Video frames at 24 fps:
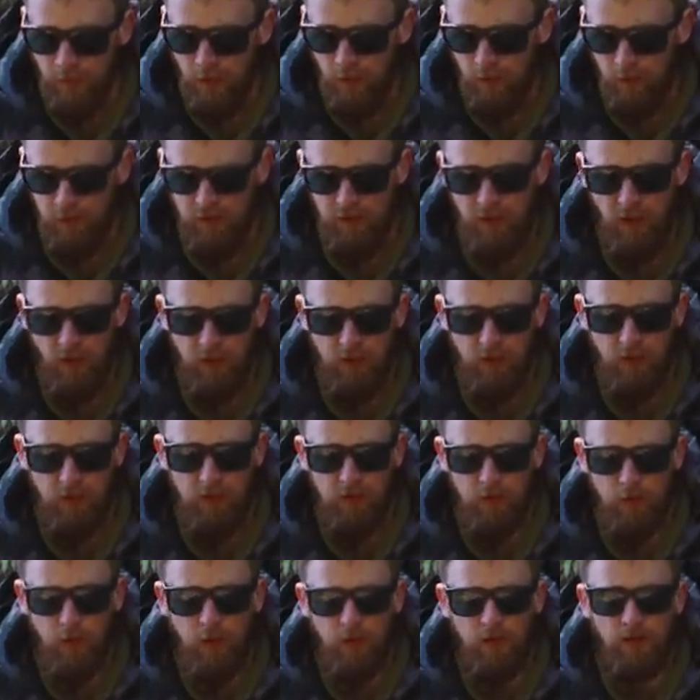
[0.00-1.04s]
we'll see how it goes.
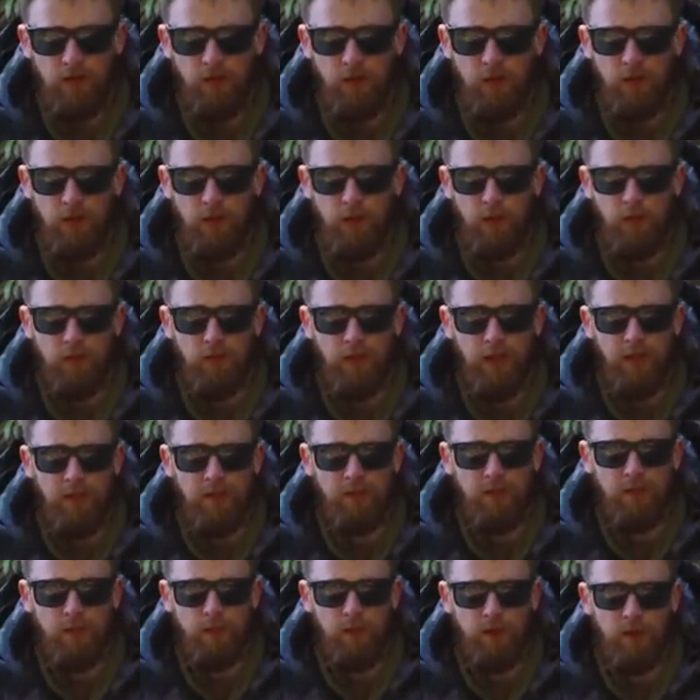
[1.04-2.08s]
I might show a little bit of the
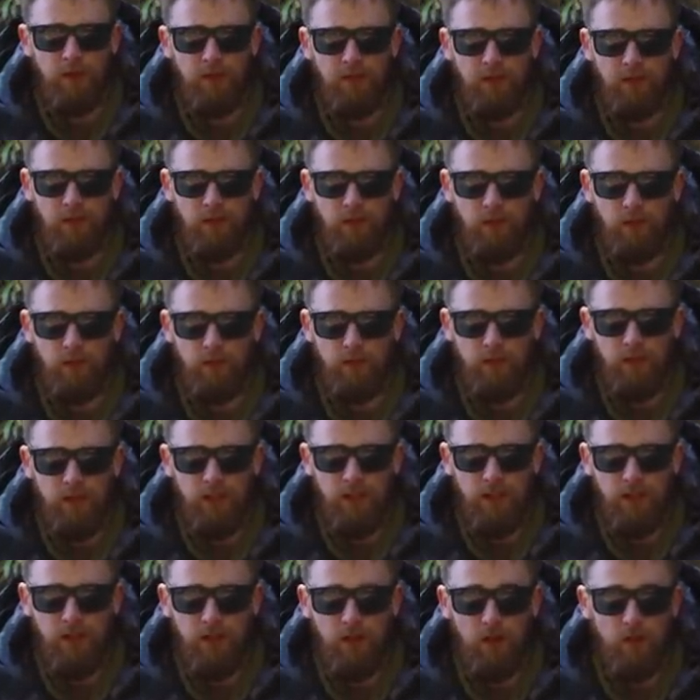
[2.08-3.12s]
editing process of
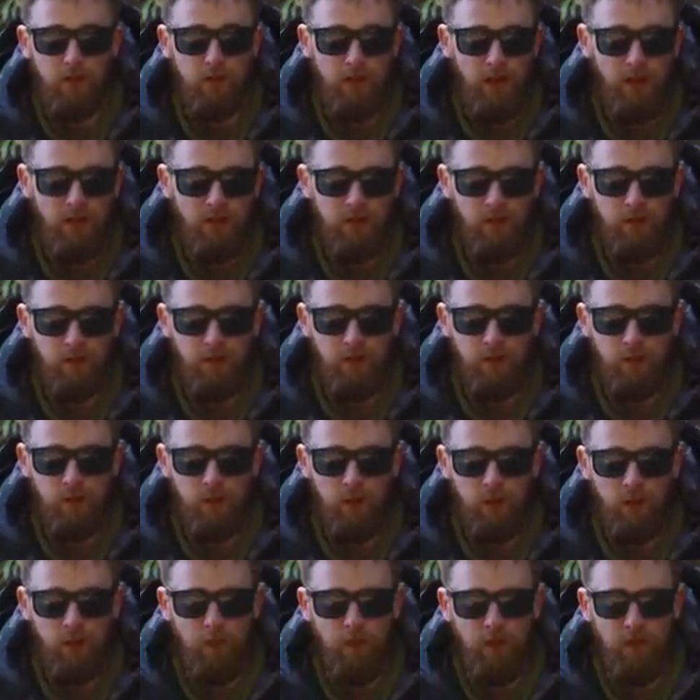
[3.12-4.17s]
catch shots as
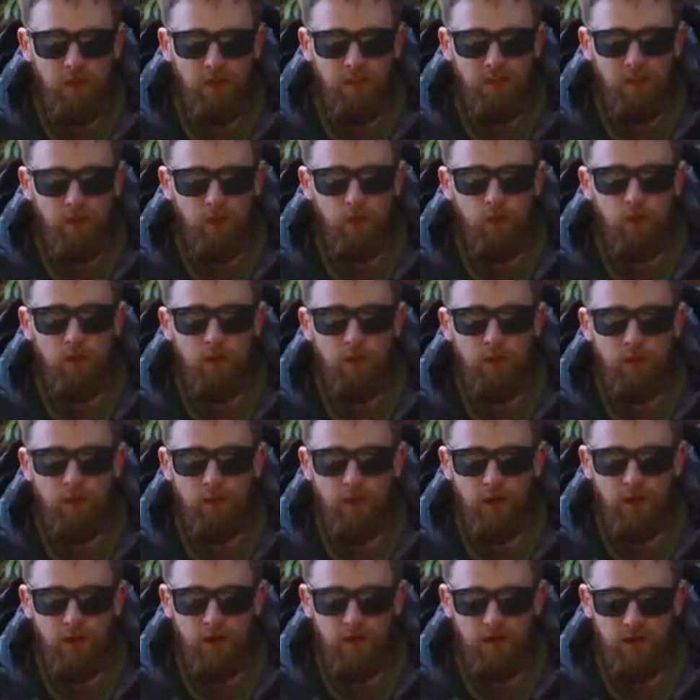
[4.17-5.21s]
well, but like I say, it will be
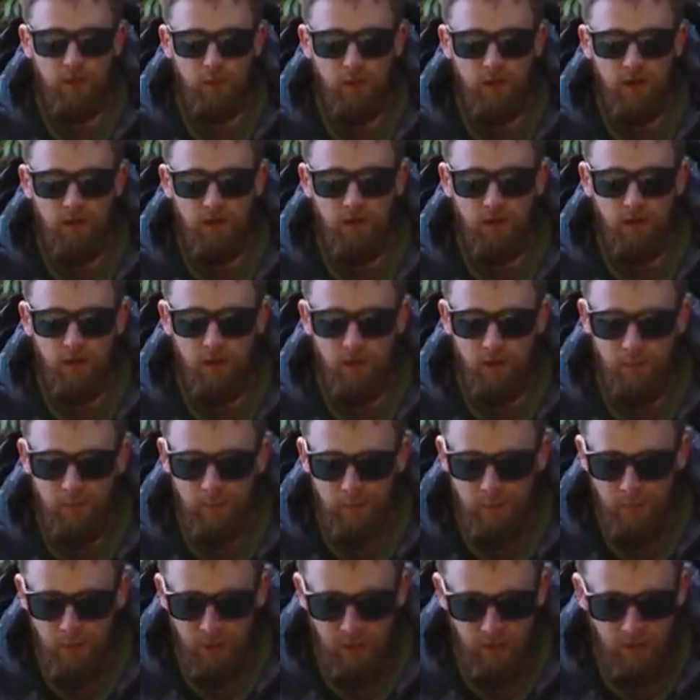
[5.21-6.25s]
very similar. So
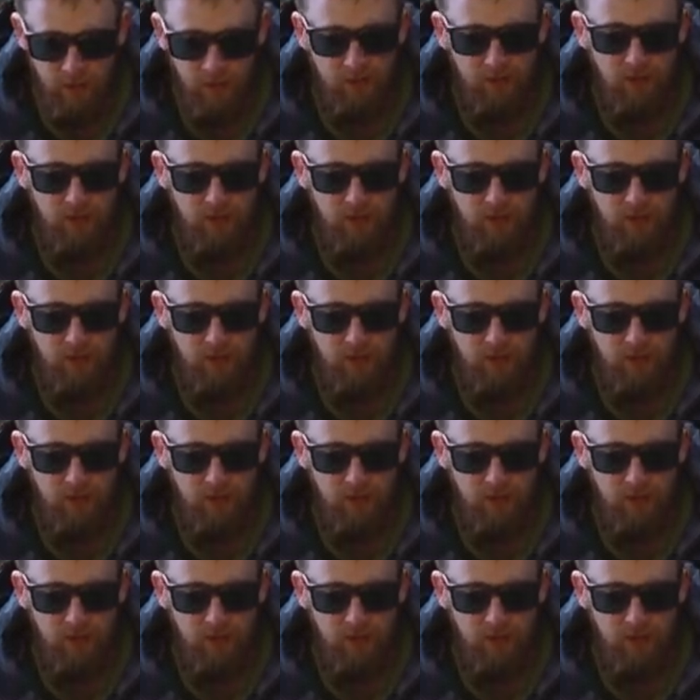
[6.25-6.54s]
let's